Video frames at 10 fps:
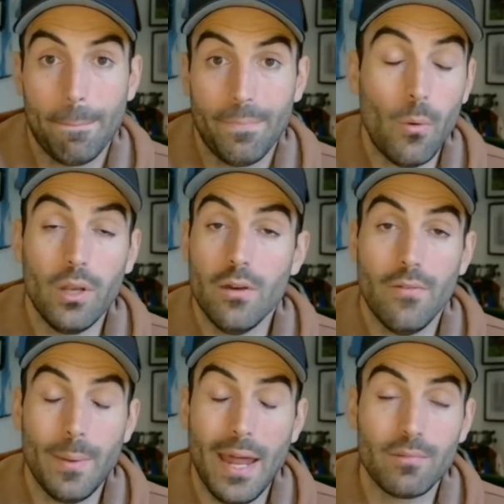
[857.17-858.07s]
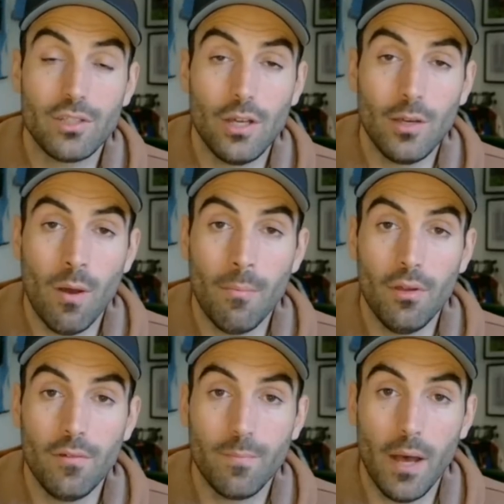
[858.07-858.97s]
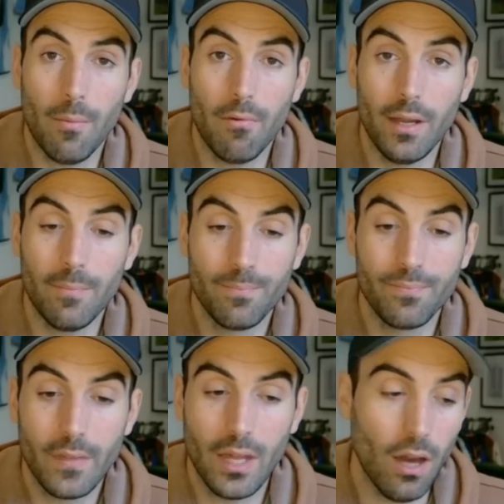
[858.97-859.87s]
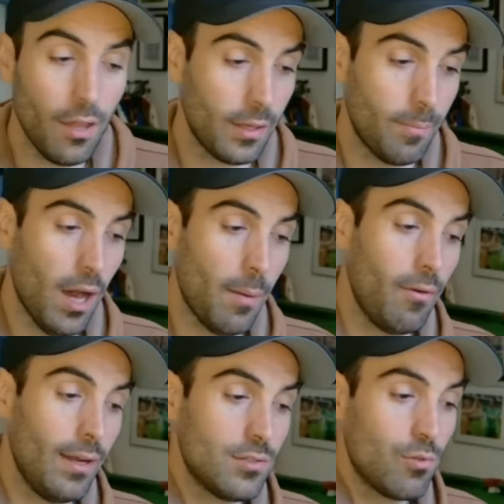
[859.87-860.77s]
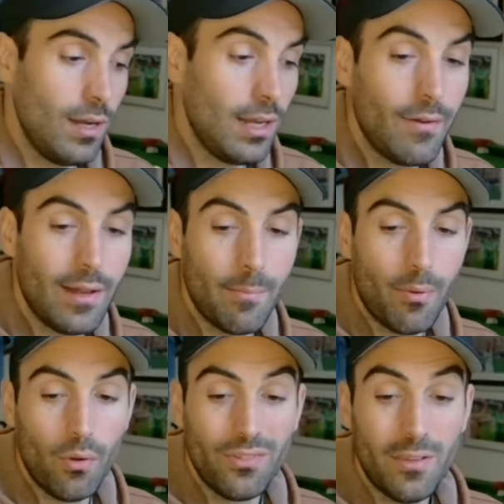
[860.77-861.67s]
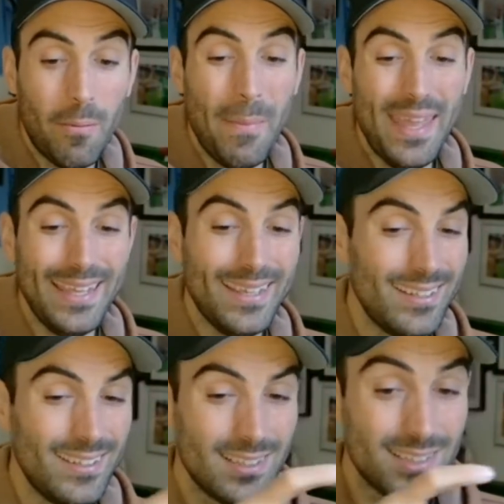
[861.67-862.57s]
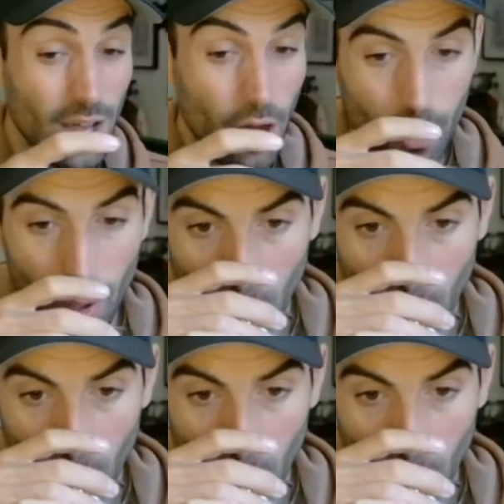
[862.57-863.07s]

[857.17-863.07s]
I wouldn't have been able to do it in one move, Palmer in. And I think Palmer in is really, really important to me. So,